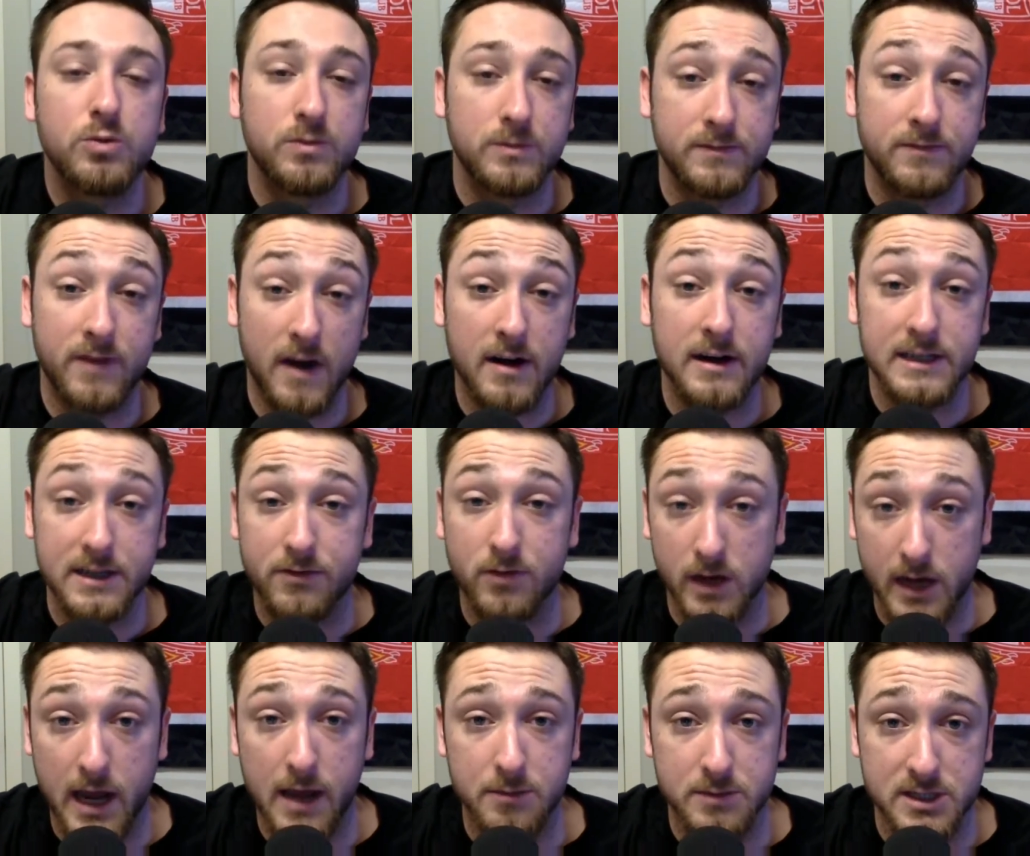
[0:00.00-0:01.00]
very
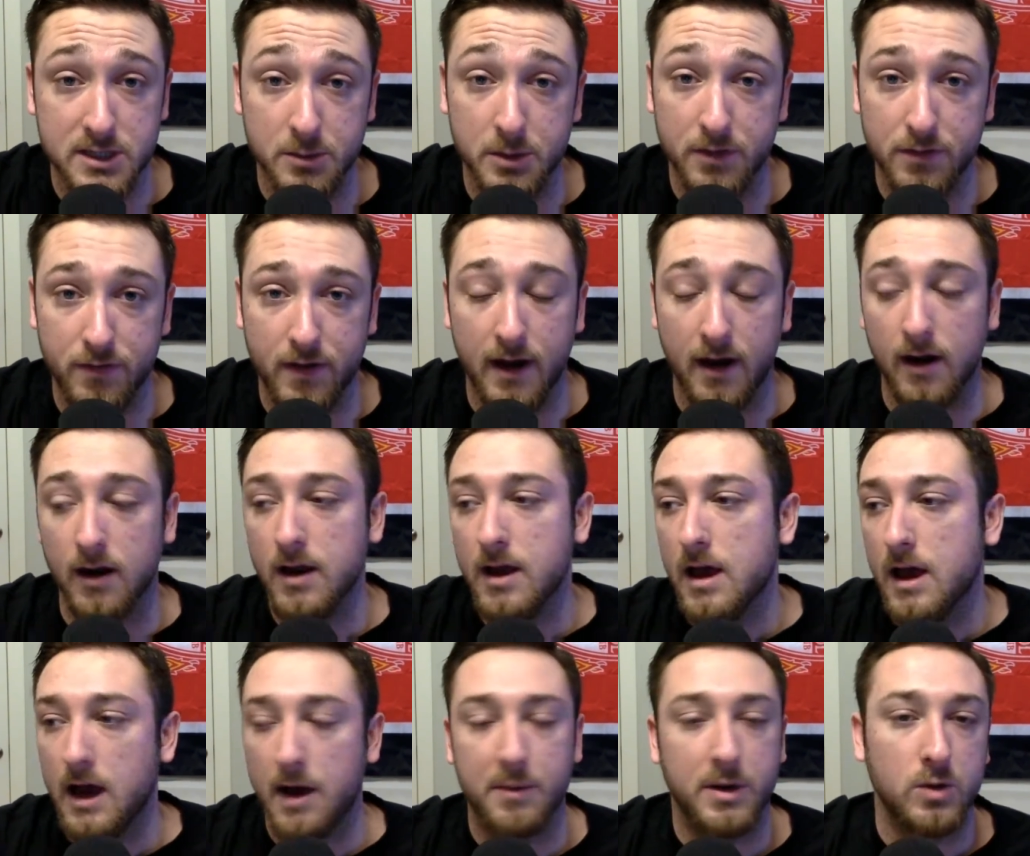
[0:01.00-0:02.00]
different games, to be fair.
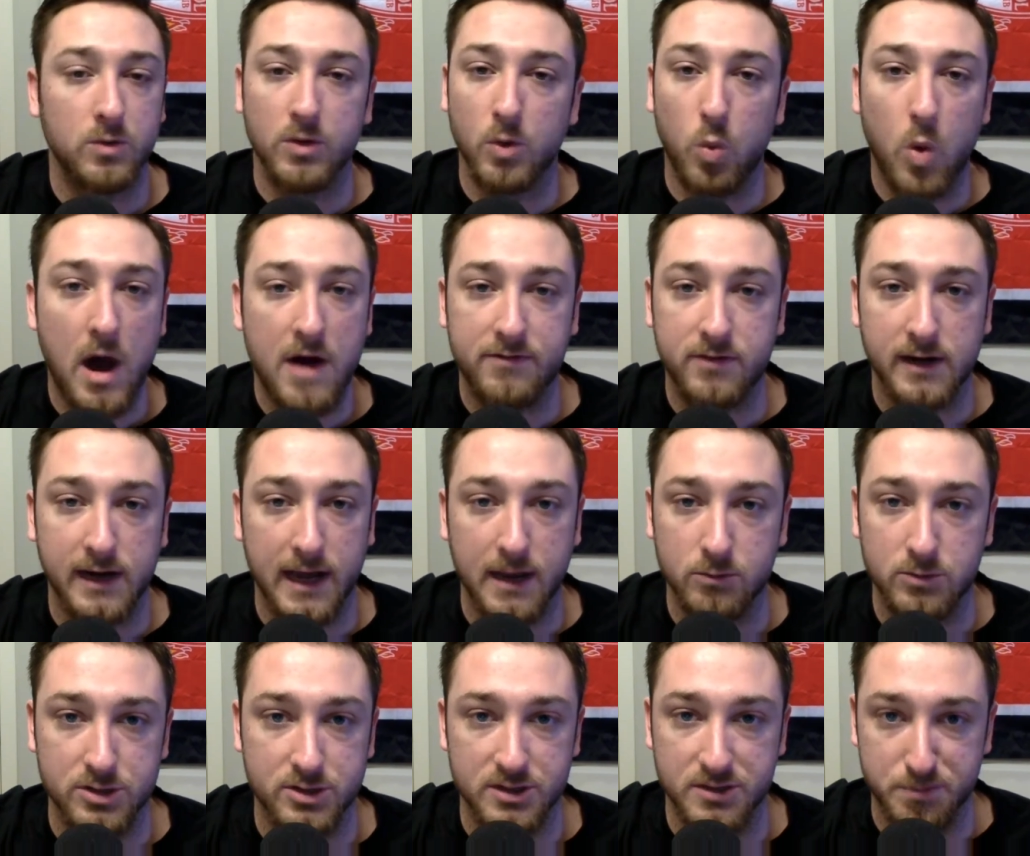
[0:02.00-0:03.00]
I mean, the Watford game
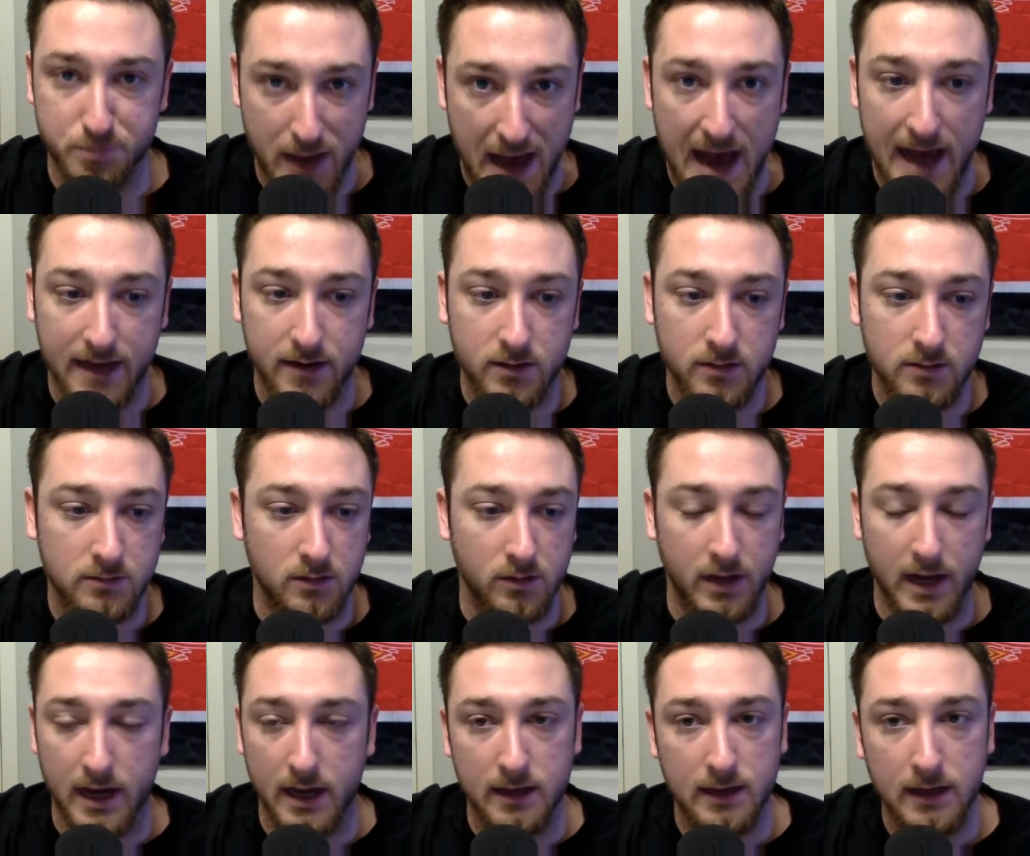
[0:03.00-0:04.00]
was just bad,
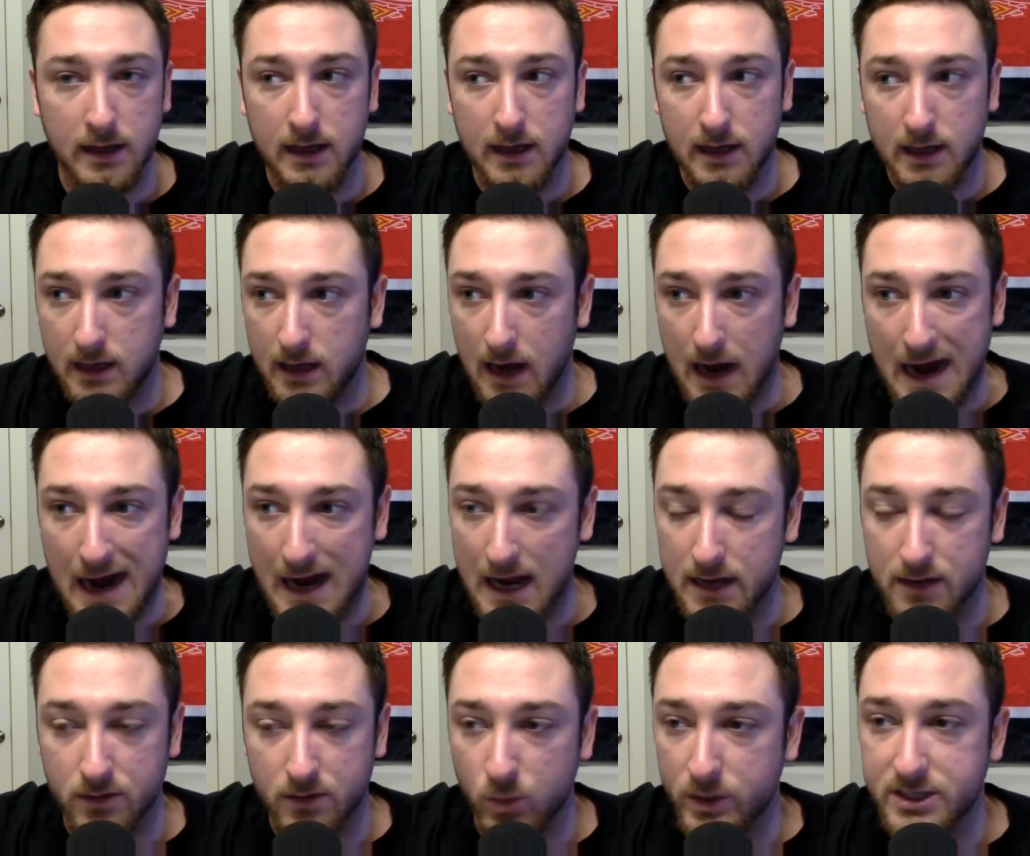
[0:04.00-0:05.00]
okay?
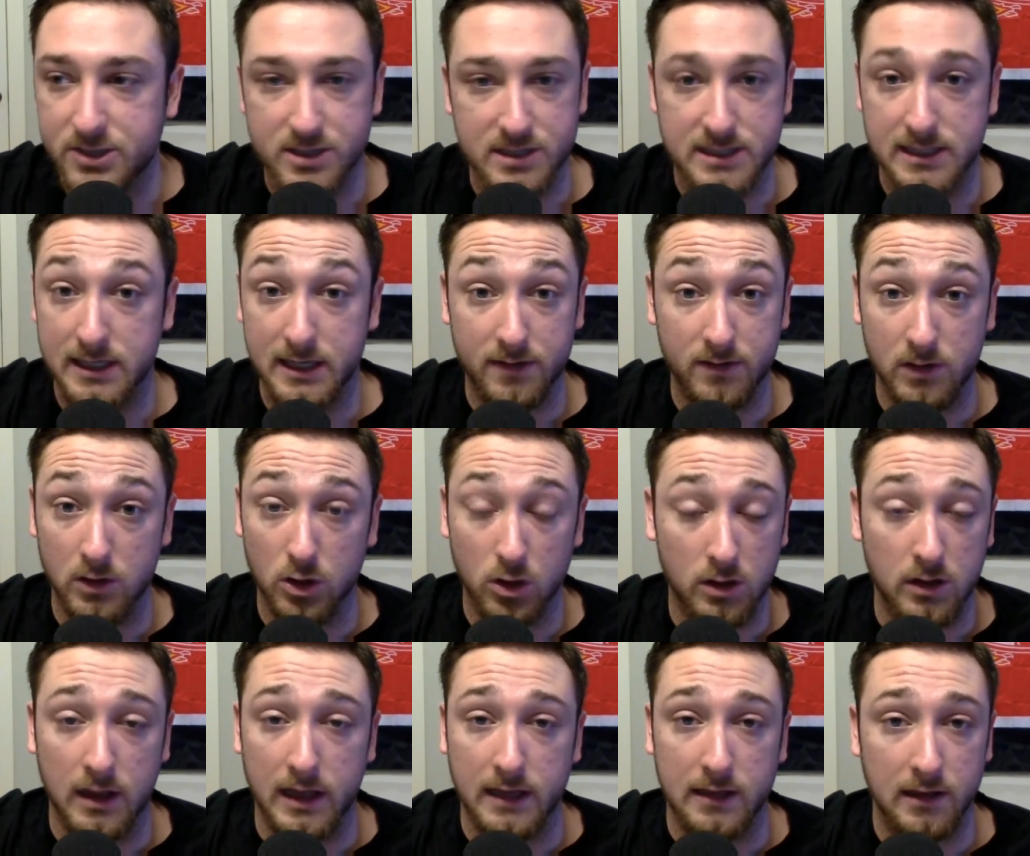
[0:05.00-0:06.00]
We just didn't even
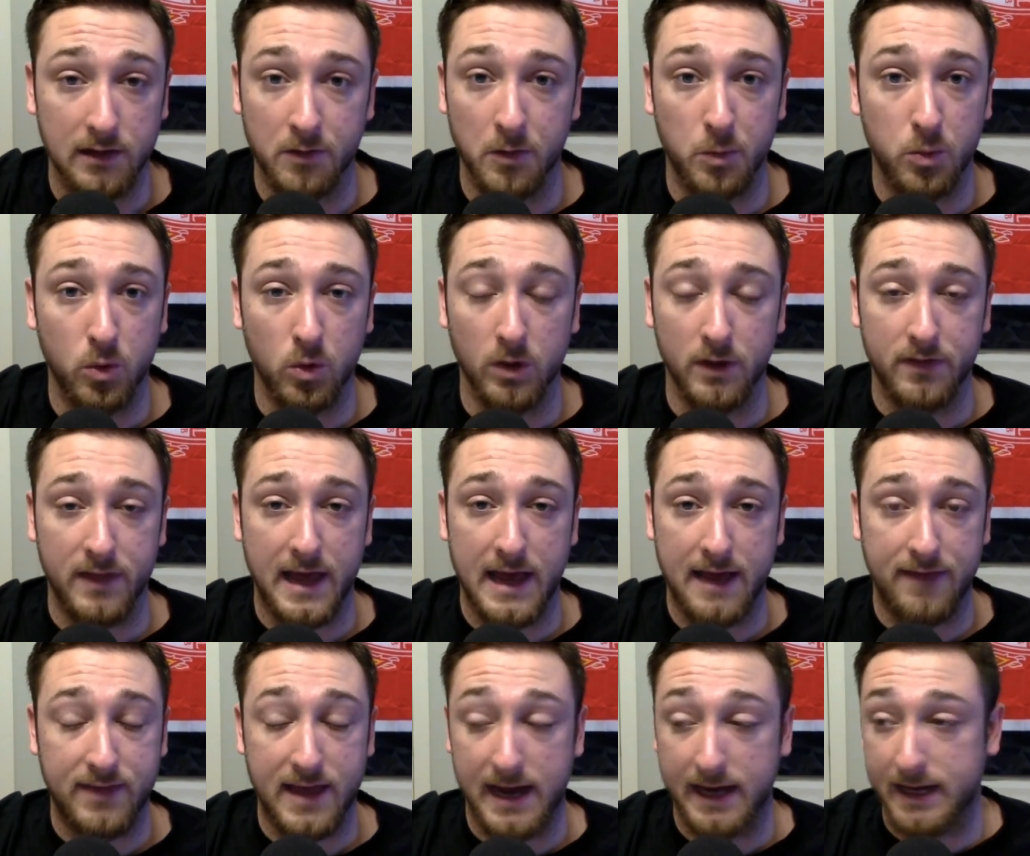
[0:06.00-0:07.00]
look like Liverpool
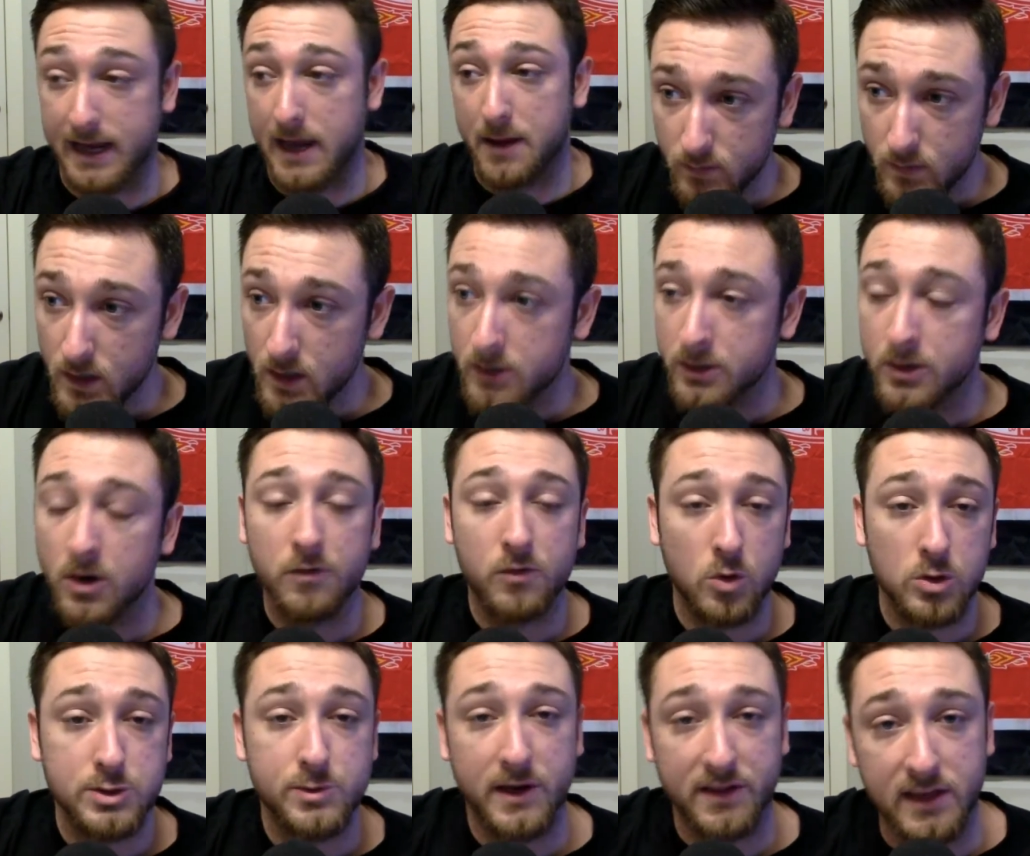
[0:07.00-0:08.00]
at that game. Of
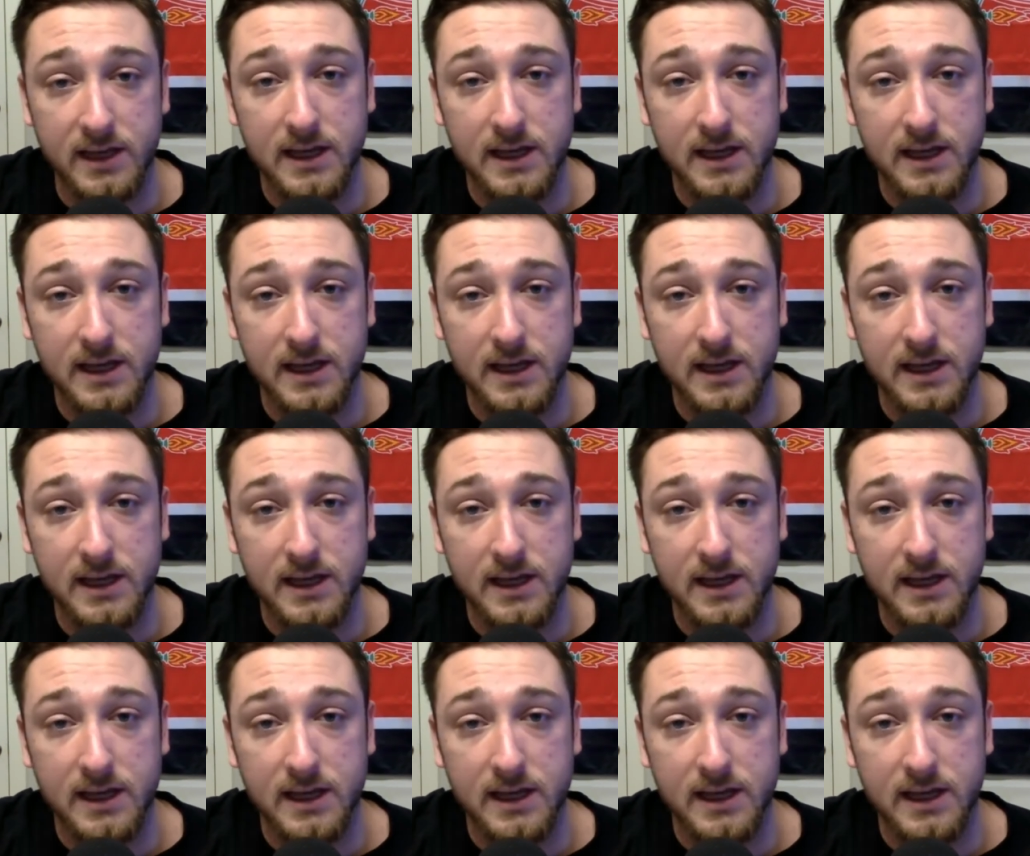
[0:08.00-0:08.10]
course, we had the